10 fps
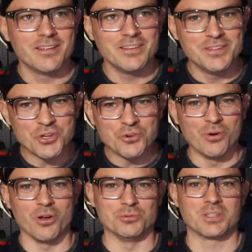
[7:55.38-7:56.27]

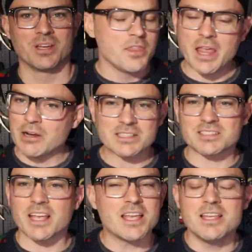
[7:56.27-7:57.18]
euros. Now let's
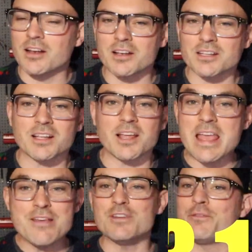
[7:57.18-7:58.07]
say,
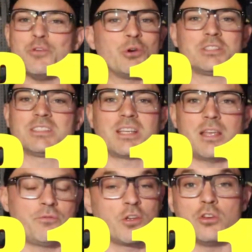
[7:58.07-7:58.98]
even if you were to
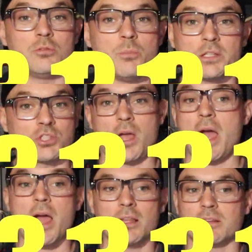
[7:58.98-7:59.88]
say for good measure, add